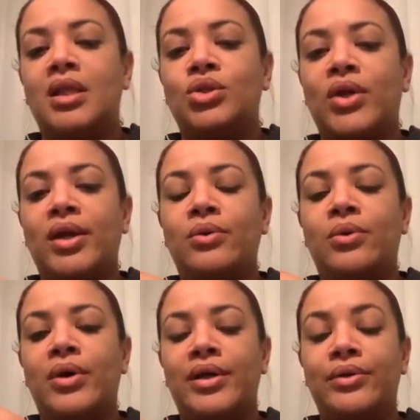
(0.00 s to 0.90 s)
Tranquil
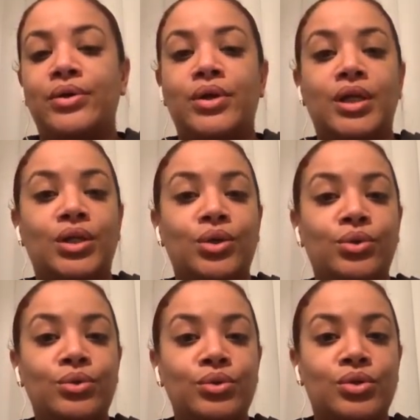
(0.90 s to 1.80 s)
oil you can
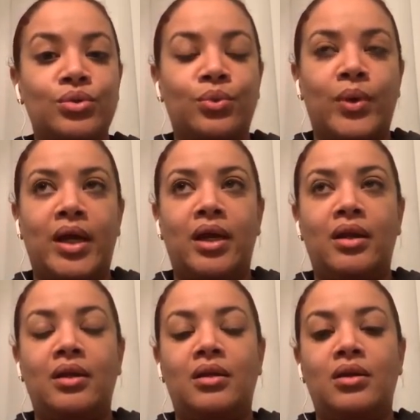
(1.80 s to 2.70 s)
use
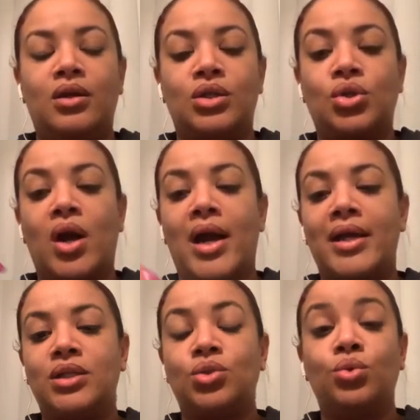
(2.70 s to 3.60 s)
when you're trying
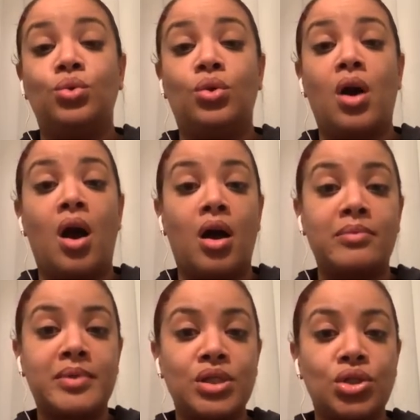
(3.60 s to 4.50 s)
to calm
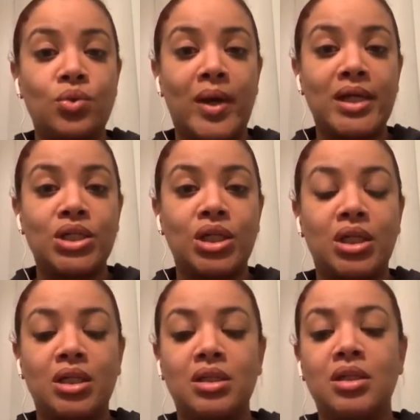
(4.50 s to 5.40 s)

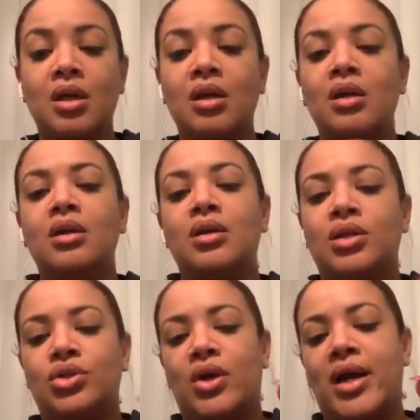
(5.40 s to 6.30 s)
situations, you're
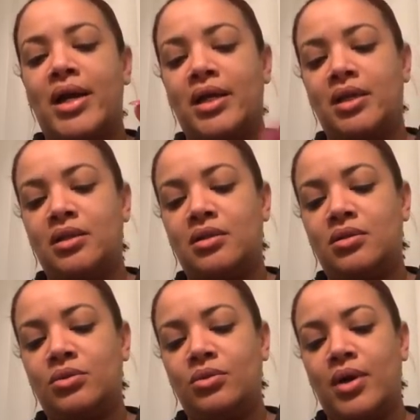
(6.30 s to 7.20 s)
trying
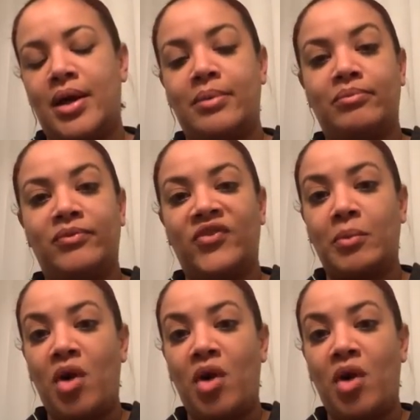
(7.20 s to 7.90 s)
to, um, from